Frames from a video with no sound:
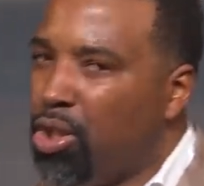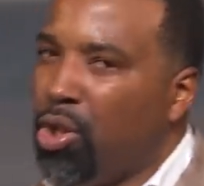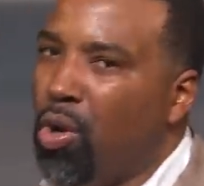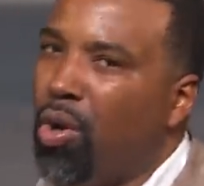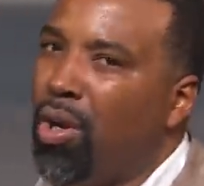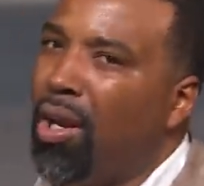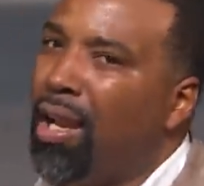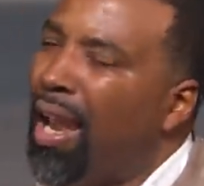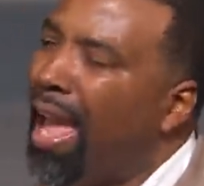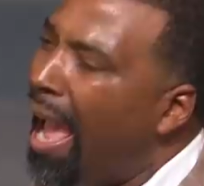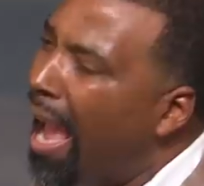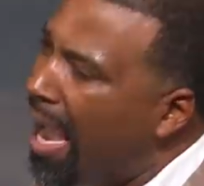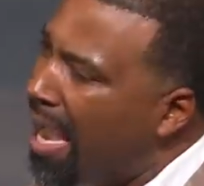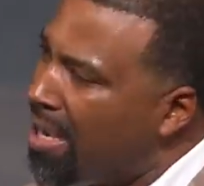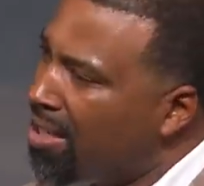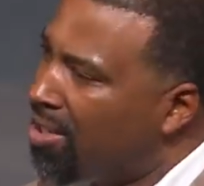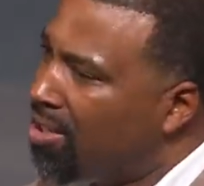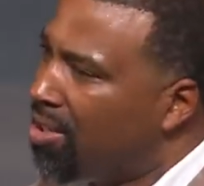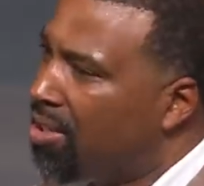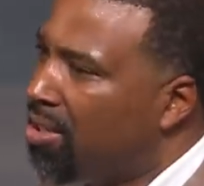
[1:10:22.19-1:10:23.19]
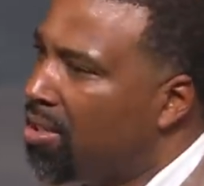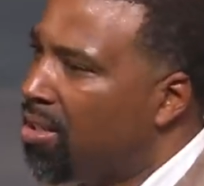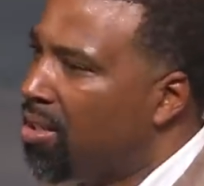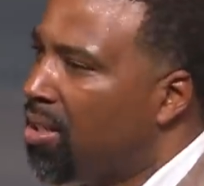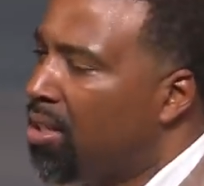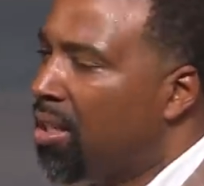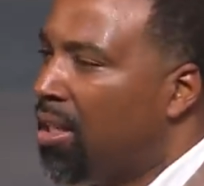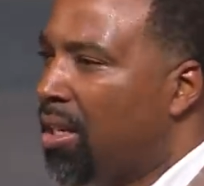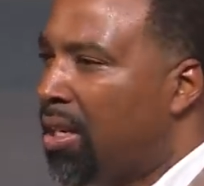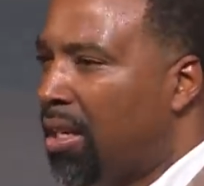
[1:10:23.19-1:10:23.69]
your last
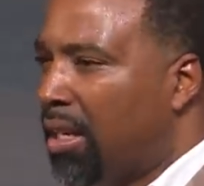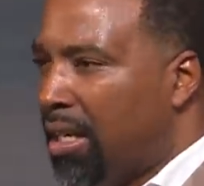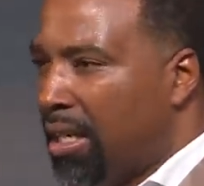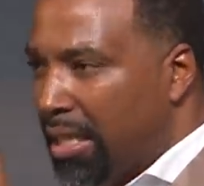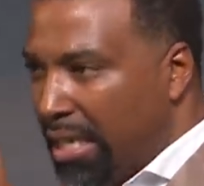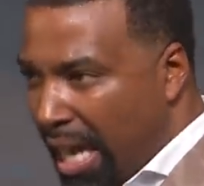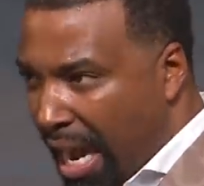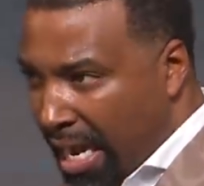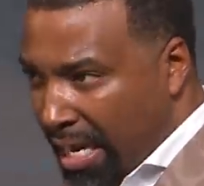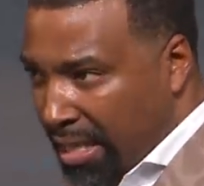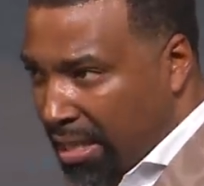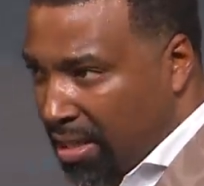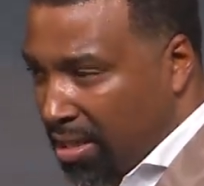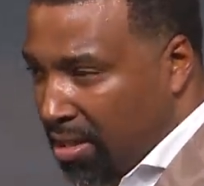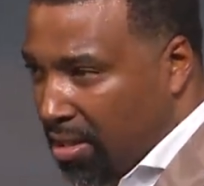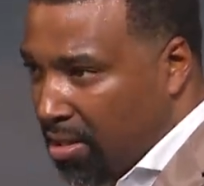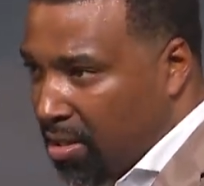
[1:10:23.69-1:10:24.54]
night.